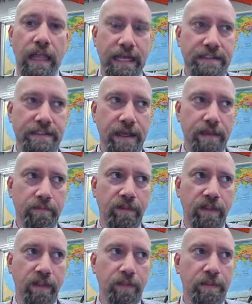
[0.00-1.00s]
last name
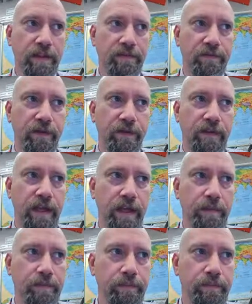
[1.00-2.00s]
followed by the first
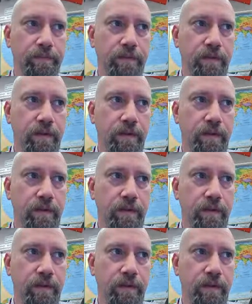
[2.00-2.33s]
name,